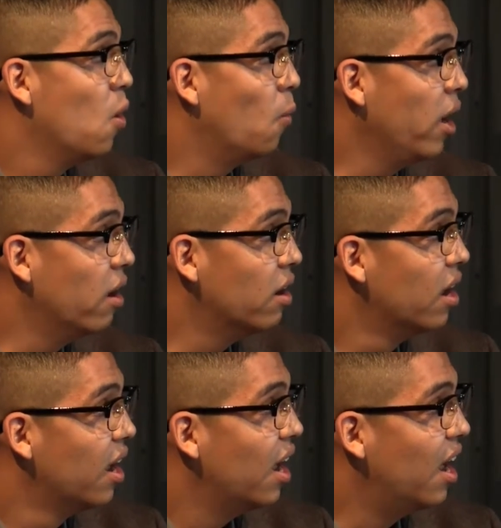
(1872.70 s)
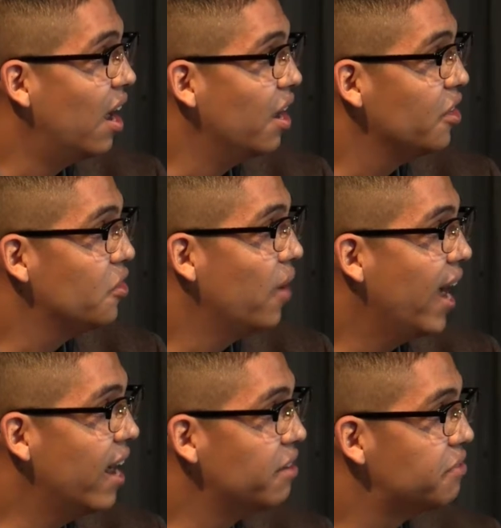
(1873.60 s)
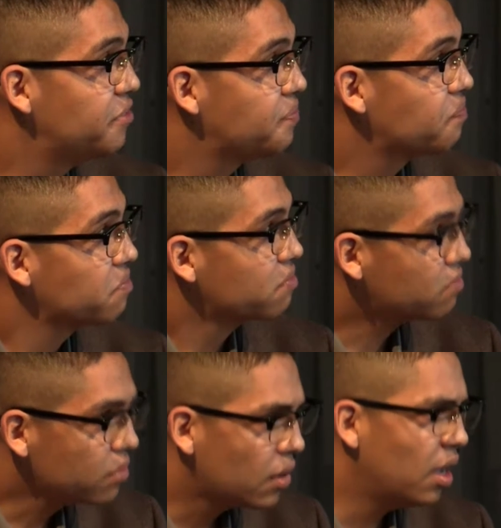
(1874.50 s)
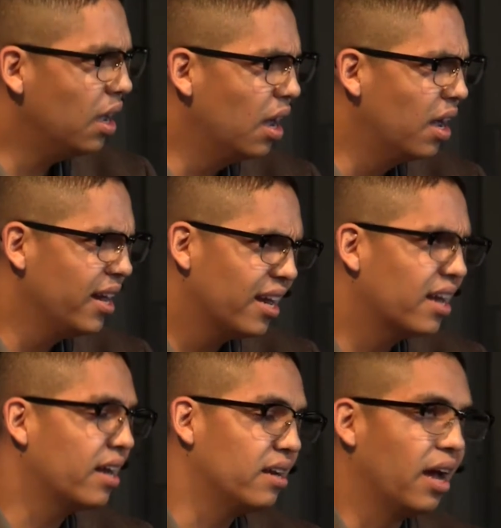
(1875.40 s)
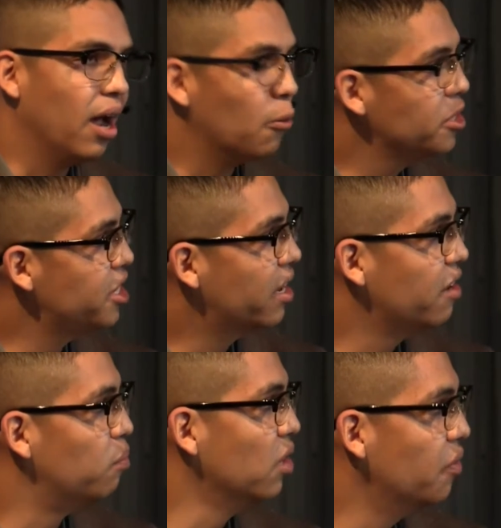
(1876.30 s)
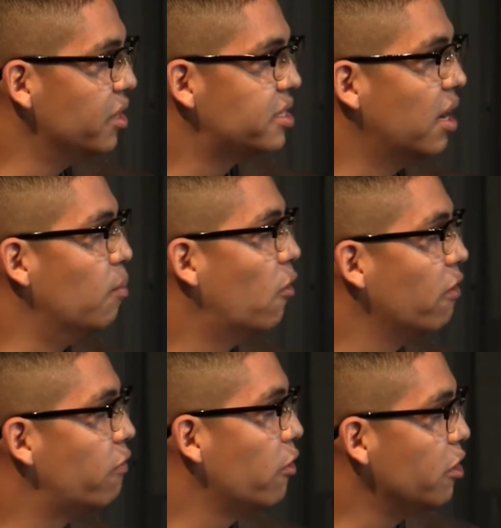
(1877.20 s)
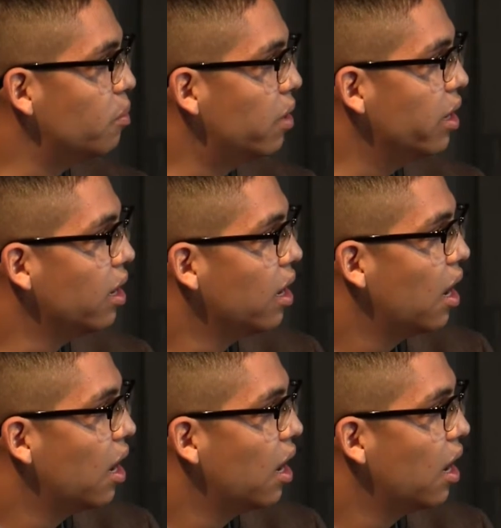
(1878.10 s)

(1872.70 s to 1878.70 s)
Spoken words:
where you have, and again, I wish I could have blown this up more for you, but